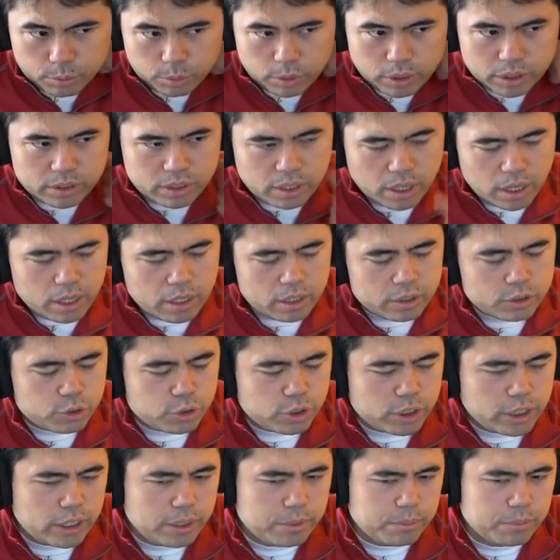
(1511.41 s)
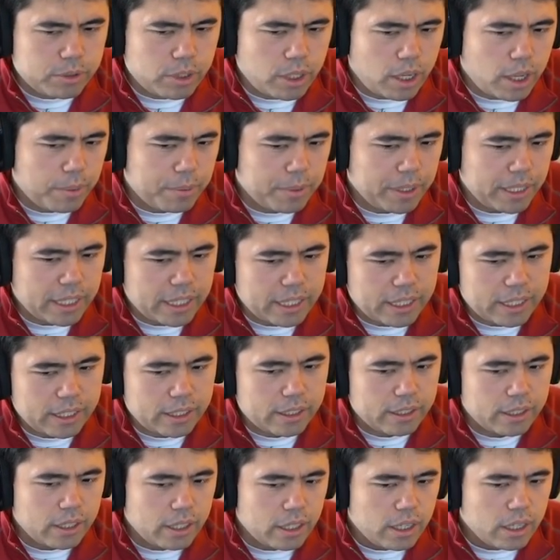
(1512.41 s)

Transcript: Well, to Dream, TommyInnit.